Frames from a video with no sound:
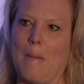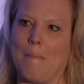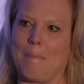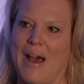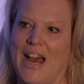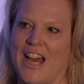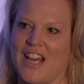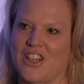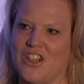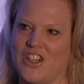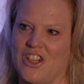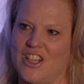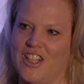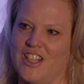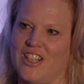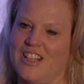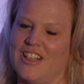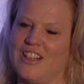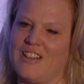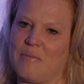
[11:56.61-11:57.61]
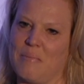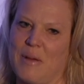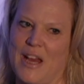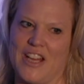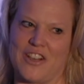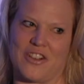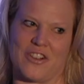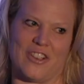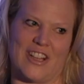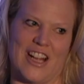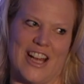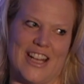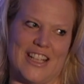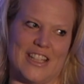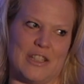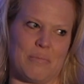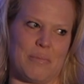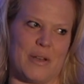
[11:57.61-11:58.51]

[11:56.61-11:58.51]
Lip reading: passion petrol heads,